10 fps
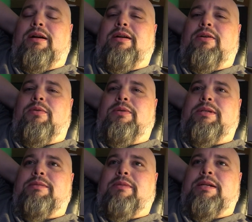I owe
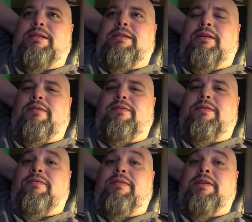it to myself
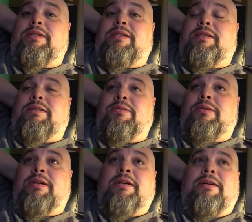to finish this
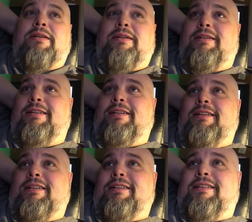story.
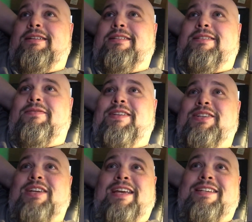To
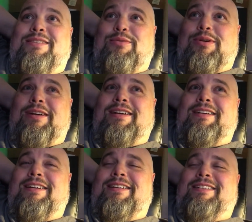finish a story.